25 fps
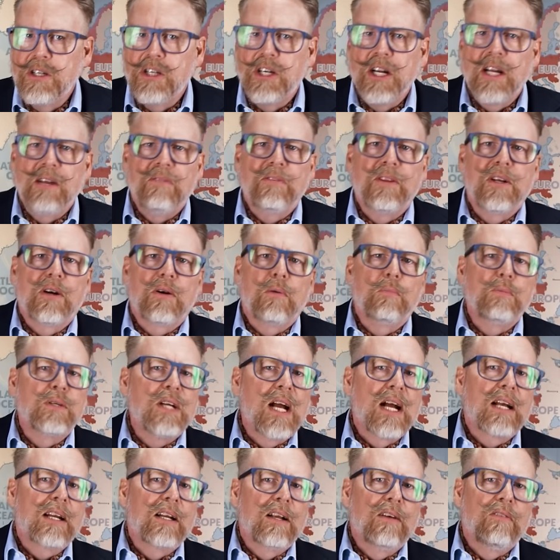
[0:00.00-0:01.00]
achieved their
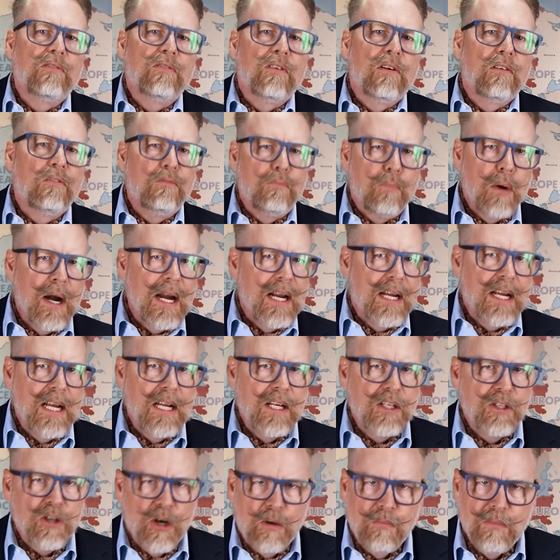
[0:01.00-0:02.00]
objective of
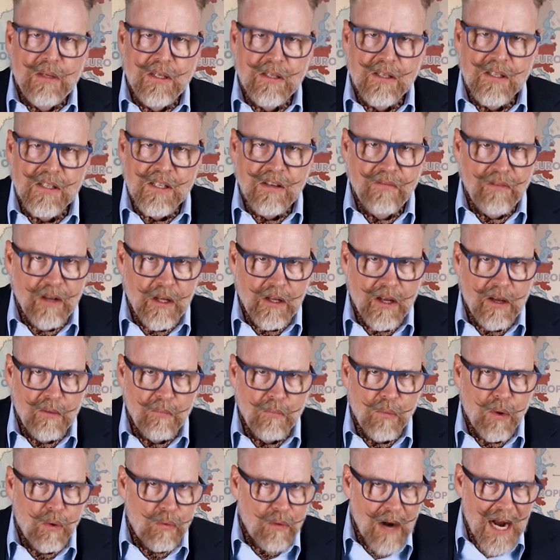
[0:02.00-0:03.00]
breaking German
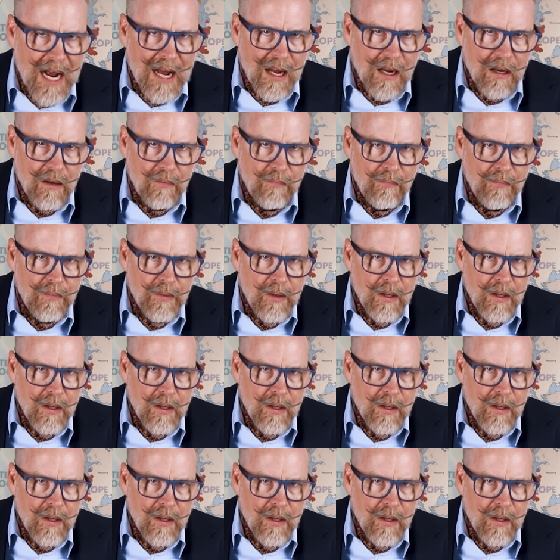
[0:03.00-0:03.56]
civilian morale